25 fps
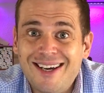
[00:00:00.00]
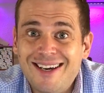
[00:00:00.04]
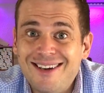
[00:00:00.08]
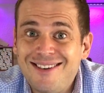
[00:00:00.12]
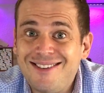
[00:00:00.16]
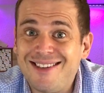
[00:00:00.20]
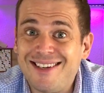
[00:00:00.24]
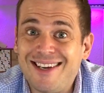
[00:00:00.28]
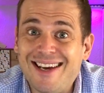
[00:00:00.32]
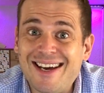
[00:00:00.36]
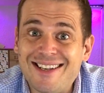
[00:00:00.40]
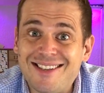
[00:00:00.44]

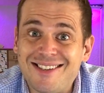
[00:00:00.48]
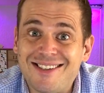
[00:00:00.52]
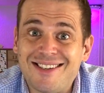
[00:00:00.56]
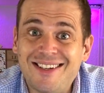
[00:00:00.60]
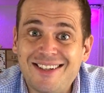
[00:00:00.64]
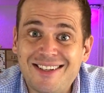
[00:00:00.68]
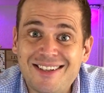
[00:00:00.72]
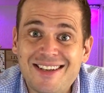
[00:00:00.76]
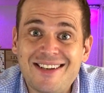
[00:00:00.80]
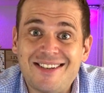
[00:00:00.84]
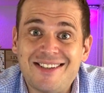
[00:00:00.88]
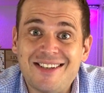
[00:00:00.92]
to
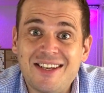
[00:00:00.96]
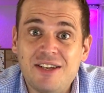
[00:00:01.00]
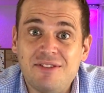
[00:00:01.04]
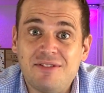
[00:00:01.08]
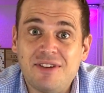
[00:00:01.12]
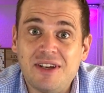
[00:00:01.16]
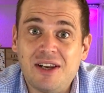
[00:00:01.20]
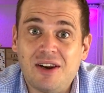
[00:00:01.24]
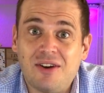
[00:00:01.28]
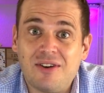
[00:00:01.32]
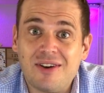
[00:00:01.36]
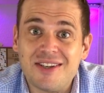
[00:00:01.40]
cancelling their
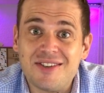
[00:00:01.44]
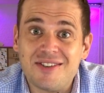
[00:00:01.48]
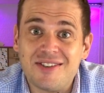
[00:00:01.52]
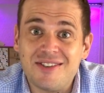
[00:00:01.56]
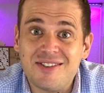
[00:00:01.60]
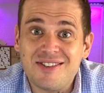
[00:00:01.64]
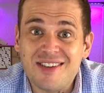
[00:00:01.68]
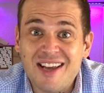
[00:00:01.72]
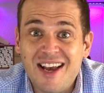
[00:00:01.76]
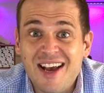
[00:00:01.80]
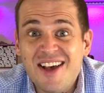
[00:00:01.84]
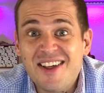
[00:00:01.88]
TV license,